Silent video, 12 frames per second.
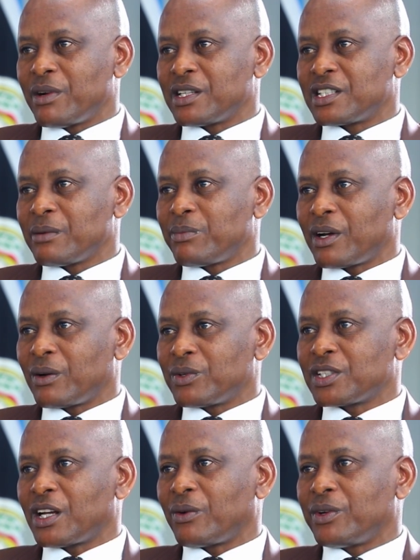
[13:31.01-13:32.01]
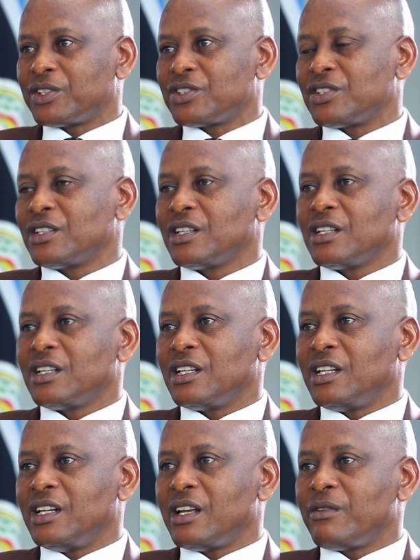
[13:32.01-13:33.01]
by step and we shall reach
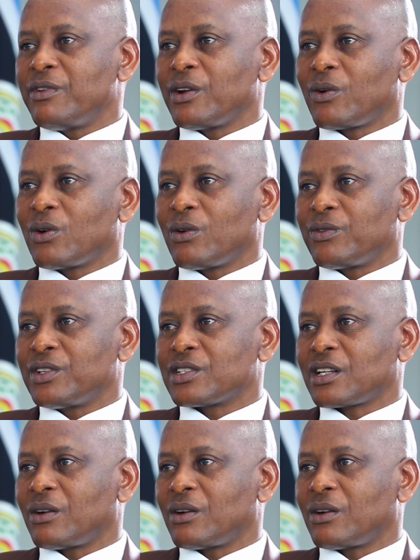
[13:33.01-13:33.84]
in every corner of this